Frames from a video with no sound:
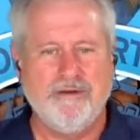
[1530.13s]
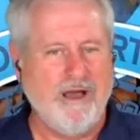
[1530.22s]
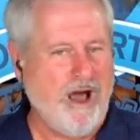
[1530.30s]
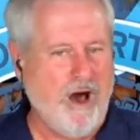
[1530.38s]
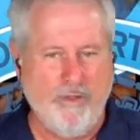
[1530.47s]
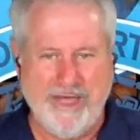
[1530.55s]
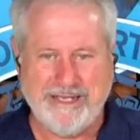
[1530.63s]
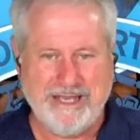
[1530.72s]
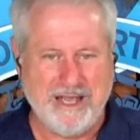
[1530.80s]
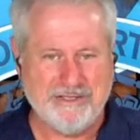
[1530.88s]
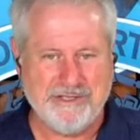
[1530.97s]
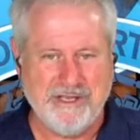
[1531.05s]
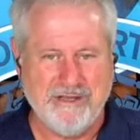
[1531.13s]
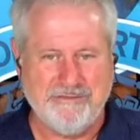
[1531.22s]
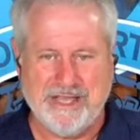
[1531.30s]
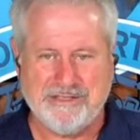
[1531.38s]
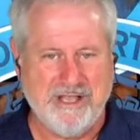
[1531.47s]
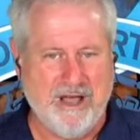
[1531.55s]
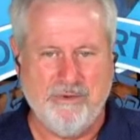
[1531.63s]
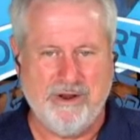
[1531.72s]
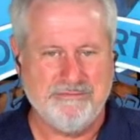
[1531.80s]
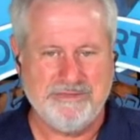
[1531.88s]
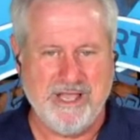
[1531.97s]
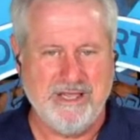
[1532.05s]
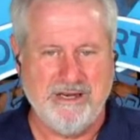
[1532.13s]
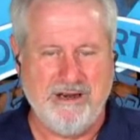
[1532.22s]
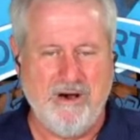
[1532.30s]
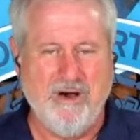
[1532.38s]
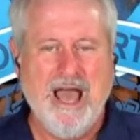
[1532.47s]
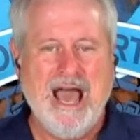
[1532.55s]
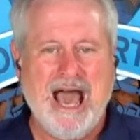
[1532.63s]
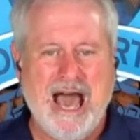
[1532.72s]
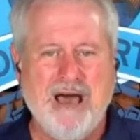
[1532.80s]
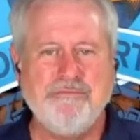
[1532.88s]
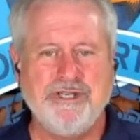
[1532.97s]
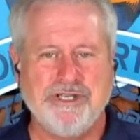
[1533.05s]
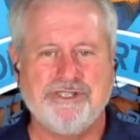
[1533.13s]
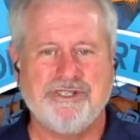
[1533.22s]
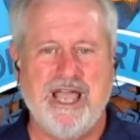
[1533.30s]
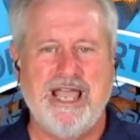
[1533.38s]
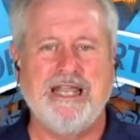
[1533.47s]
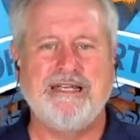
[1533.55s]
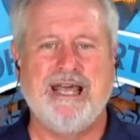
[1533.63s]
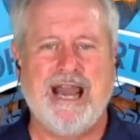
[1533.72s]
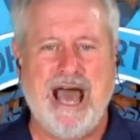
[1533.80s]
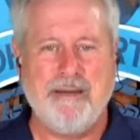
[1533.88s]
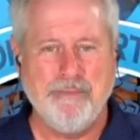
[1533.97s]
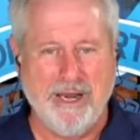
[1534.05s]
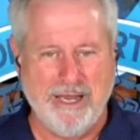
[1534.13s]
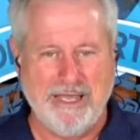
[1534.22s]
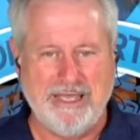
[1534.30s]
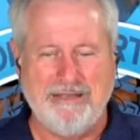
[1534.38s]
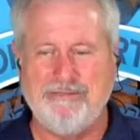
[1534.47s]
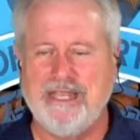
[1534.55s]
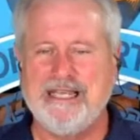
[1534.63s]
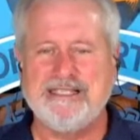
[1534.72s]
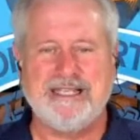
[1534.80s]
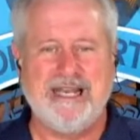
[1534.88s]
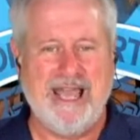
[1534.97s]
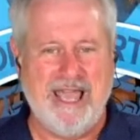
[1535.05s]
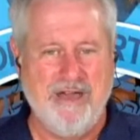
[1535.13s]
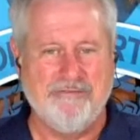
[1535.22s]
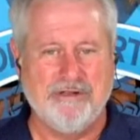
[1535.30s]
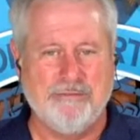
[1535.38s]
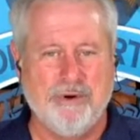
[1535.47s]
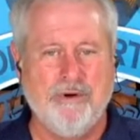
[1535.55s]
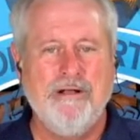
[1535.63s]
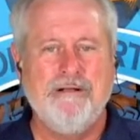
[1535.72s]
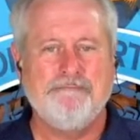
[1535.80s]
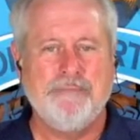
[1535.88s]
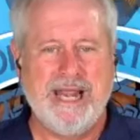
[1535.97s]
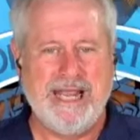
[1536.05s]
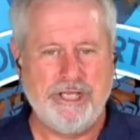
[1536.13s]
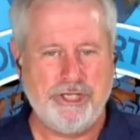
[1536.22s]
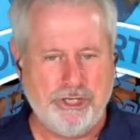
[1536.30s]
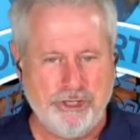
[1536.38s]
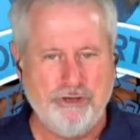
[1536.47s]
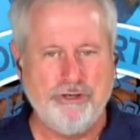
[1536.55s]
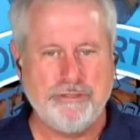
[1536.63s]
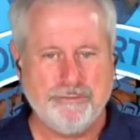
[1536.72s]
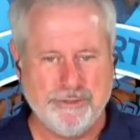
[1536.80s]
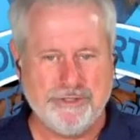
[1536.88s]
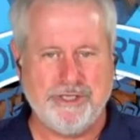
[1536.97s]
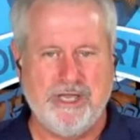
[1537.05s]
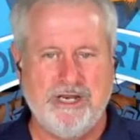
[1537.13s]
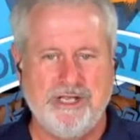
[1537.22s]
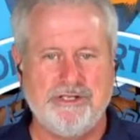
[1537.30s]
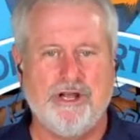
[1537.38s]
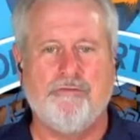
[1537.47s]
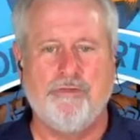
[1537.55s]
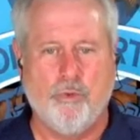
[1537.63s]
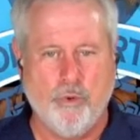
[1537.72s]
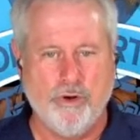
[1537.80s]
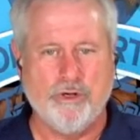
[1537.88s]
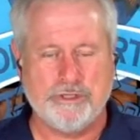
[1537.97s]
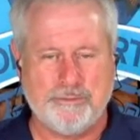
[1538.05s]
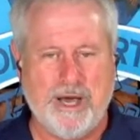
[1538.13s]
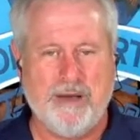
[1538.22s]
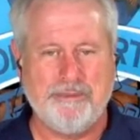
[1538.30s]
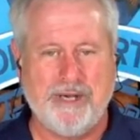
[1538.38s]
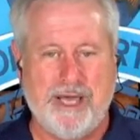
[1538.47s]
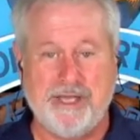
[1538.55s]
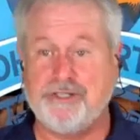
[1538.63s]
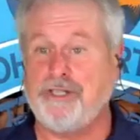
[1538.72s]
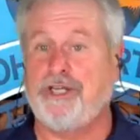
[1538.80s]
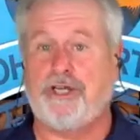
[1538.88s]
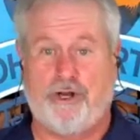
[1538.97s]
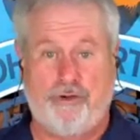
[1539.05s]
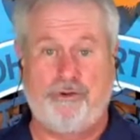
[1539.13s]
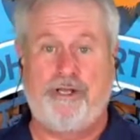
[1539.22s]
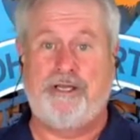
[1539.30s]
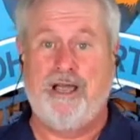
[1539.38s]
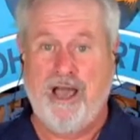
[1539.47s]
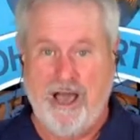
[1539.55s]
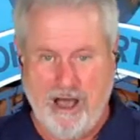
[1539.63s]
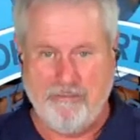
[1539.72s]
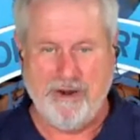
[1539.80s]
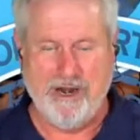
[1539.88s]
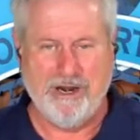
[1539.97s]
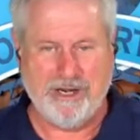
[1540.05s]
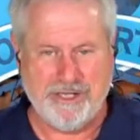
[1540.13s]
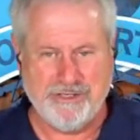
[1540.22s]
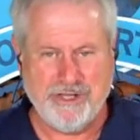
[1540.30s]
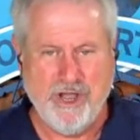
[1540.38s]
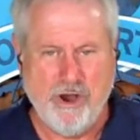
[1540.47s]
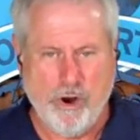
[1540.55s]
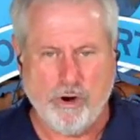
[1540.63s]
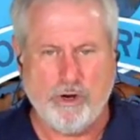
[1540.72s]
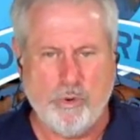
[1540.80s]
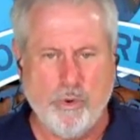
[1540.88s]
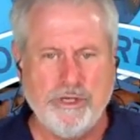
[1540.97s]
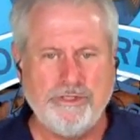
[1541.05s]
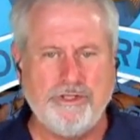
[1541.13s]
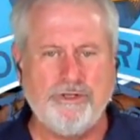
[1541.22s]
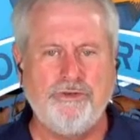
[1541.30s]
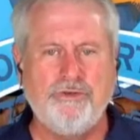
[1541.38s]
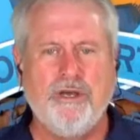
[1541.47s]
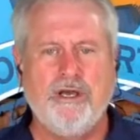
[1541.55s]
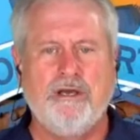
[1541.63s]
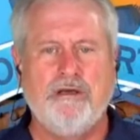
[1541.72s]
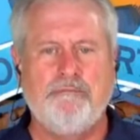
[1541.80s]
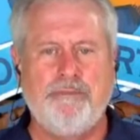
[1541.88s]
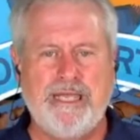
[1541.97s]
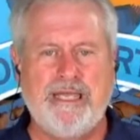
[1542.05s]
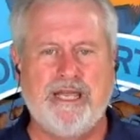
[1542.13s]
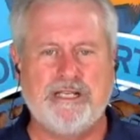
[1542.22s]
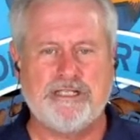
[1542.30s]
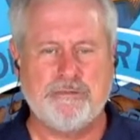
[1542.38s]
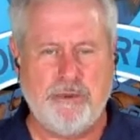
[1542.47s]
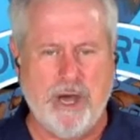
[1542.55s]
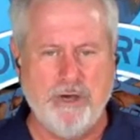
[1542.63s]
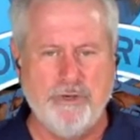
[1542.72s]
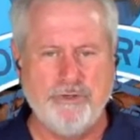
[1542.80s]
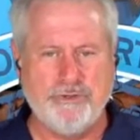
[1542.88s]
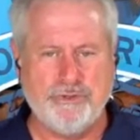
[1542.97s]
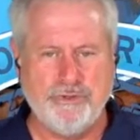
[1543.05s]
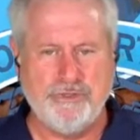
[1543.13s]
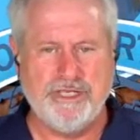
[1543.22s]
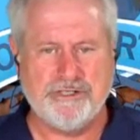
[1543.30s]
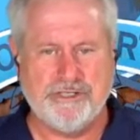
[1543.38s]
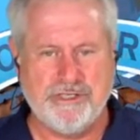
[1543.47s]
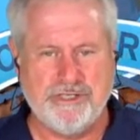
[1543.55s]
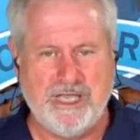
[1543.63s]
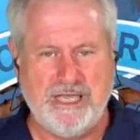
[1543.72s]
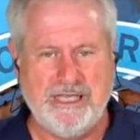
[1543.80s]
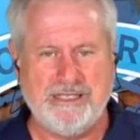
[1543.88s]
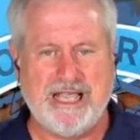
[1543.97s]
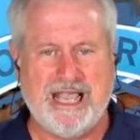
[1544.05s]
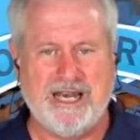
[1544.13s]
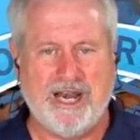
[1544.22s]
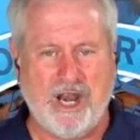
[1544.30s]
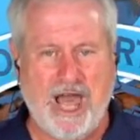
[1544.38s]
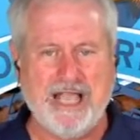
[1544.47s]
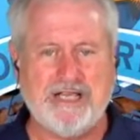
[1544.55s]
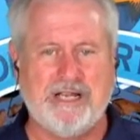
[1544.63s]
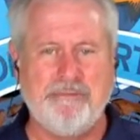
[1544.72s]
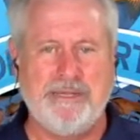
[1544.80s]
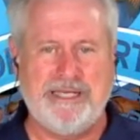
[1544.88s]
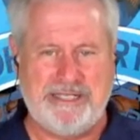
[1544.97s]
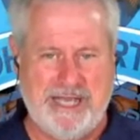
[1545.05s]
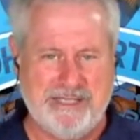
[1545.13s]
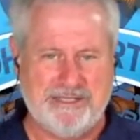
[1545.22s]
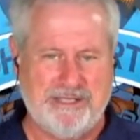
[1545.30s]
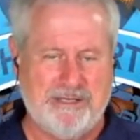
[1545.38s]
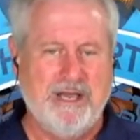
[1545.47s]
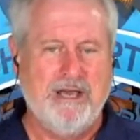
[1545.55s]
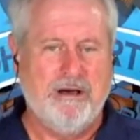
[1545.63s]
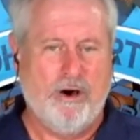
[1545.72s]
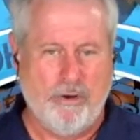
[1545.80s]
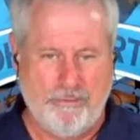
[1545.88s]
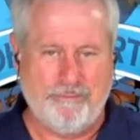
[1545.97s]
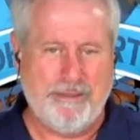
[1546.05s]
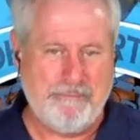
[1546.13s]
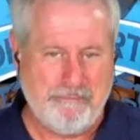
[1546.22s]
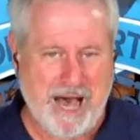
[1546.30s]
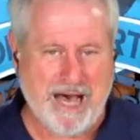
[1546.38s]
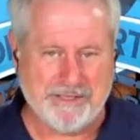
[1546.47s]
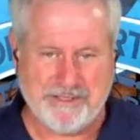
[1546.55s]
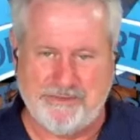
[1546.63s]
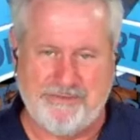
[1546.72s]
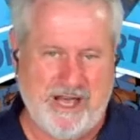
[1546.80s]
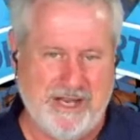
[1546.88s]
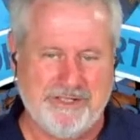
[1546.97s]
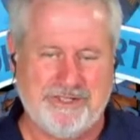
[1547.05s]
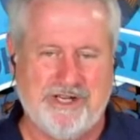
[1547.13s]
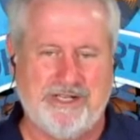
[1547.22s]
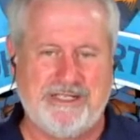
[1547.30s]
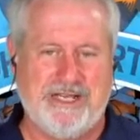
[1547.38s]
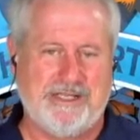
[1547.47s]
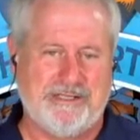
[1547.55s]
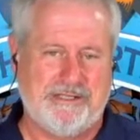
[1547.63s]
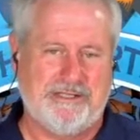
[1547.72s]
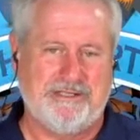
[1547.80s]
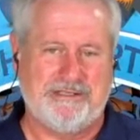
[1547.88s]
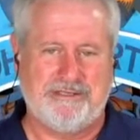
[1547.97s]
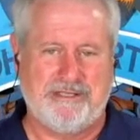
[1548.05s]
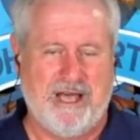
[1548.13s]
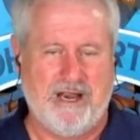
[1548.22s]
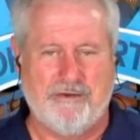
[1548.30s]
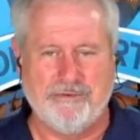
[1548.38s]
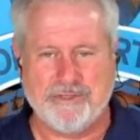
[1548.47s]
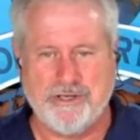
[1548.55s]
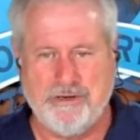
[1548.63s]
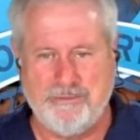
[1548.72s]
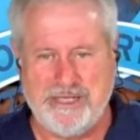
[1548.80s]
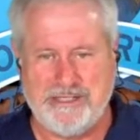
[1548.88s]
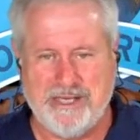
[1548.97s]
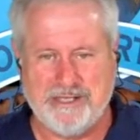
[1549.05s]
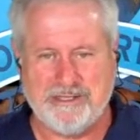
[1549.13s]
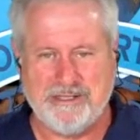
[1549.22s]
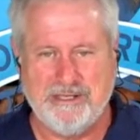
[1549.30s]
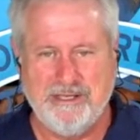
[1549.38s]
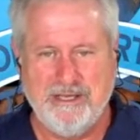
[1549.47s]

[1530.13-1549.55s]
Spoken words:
all that kind of stuff. That's not what I'm saying at all. I'm just saying that I believe that it's inevitable that a huge percentage of the world's population, including Americans, are going to be exposed to this disease and likely be tested or be positive, not necessarily tested, because not all of us are going to be tested.